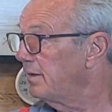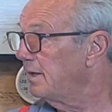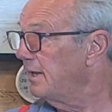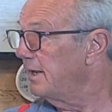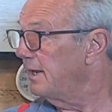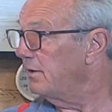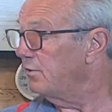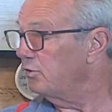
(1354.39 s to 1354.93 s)

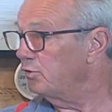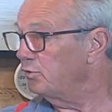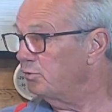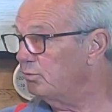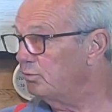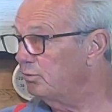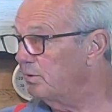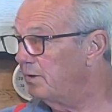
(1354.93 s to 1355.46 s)
And
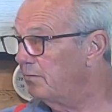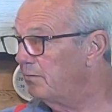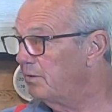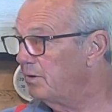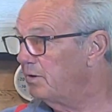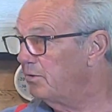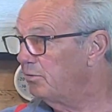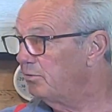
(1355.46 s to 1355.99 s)
who
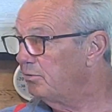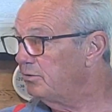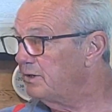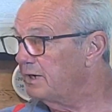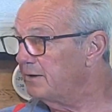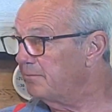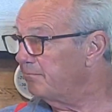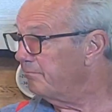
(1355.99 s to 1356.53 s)

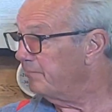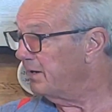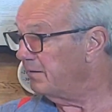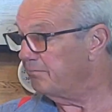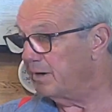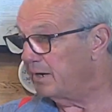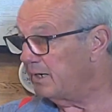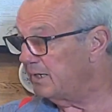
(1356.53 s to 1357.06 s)
did, in
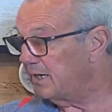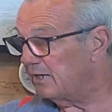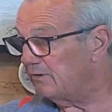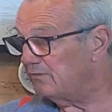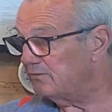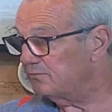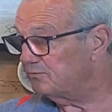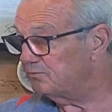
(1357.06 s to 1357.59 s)
many
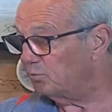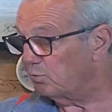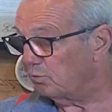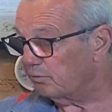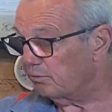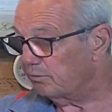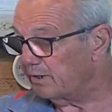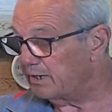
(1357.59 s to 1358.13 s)
cases,
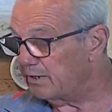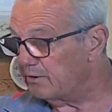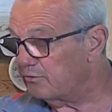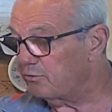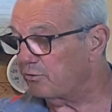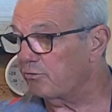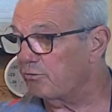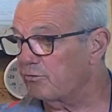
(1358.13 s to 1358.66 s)
were
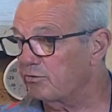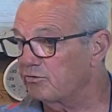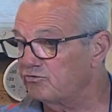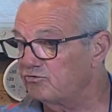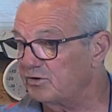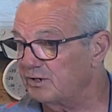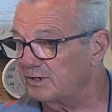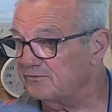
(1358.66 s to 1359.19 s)

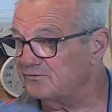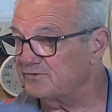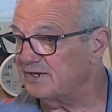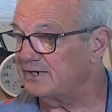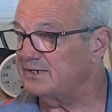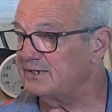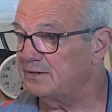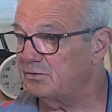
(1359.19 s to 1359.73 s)
encouraged and
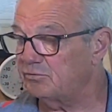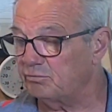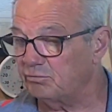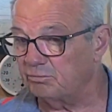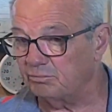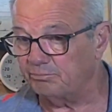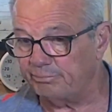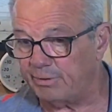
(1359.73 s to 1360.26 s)
incented
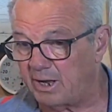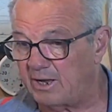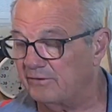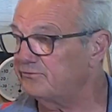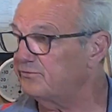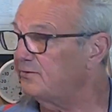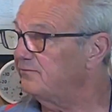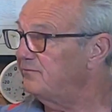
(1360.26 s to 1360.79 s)
through
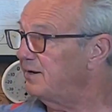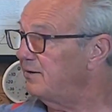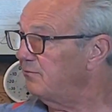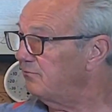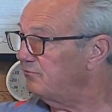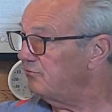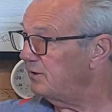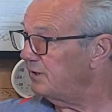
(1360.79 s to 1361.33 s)
positive
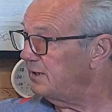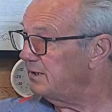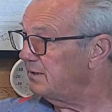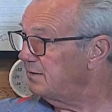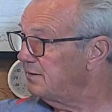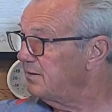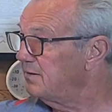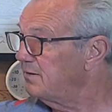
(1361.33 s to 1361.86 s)
energy
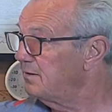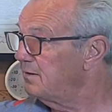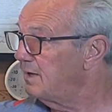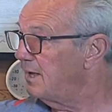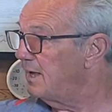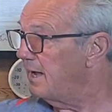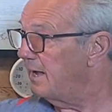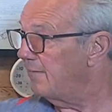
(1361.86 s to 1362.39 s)

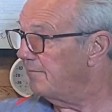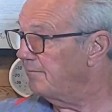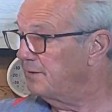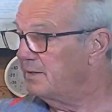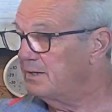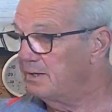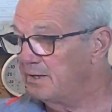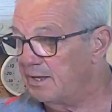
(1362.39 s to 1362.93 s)

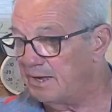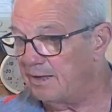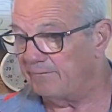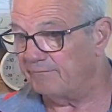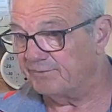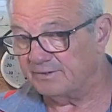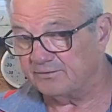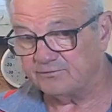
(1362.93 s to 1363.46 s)
of
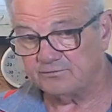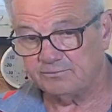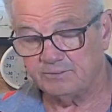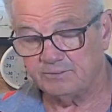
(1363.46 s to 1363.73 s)
this